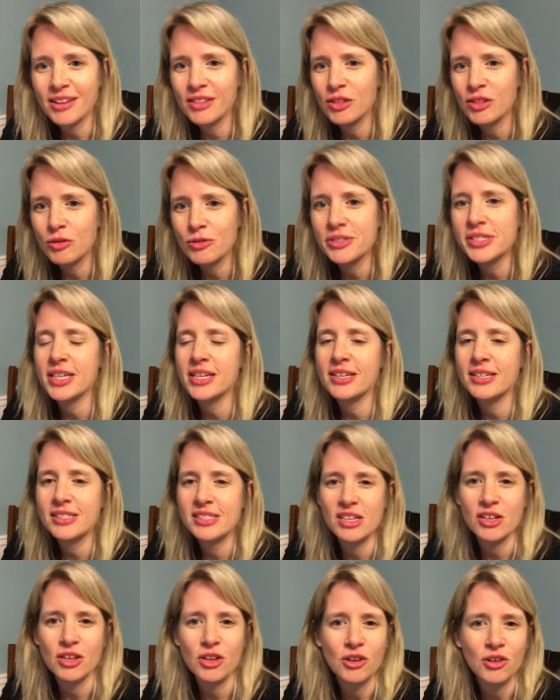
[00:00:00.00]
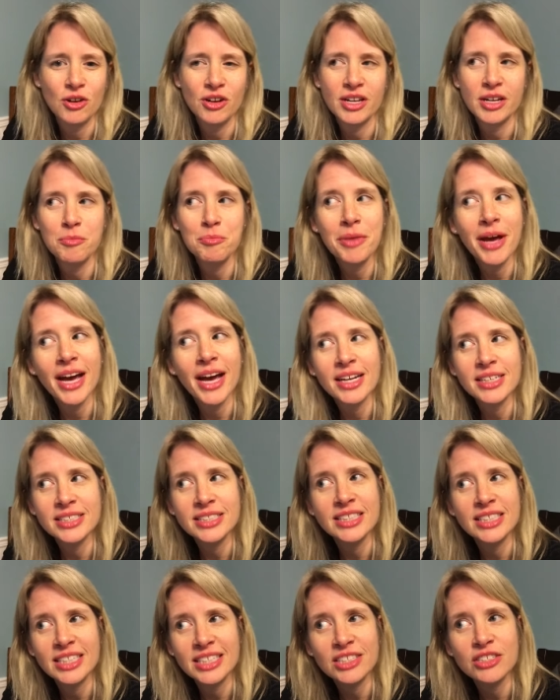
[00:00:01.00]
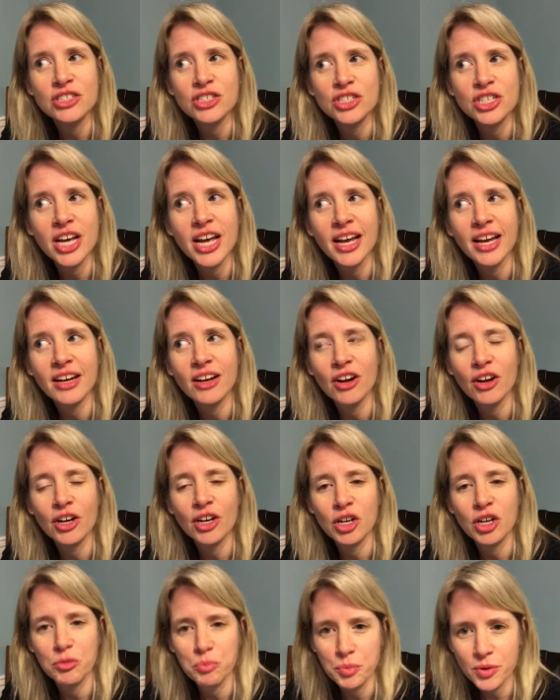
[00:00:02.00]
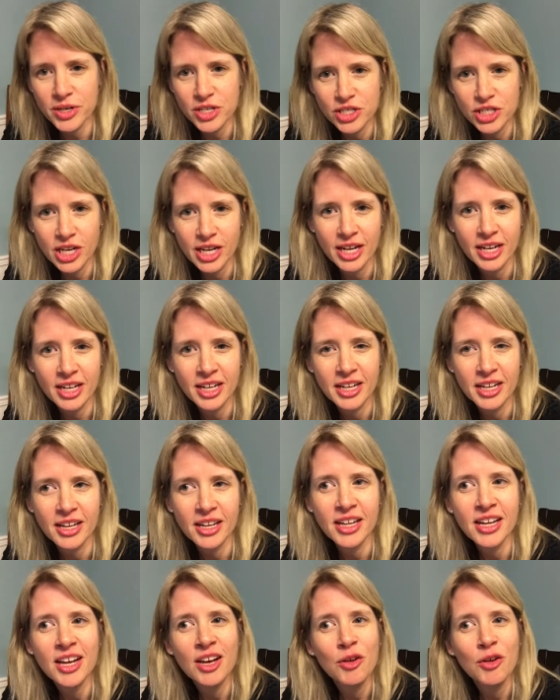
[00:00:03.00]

And those kids that you're impacting each day are going to appreciate it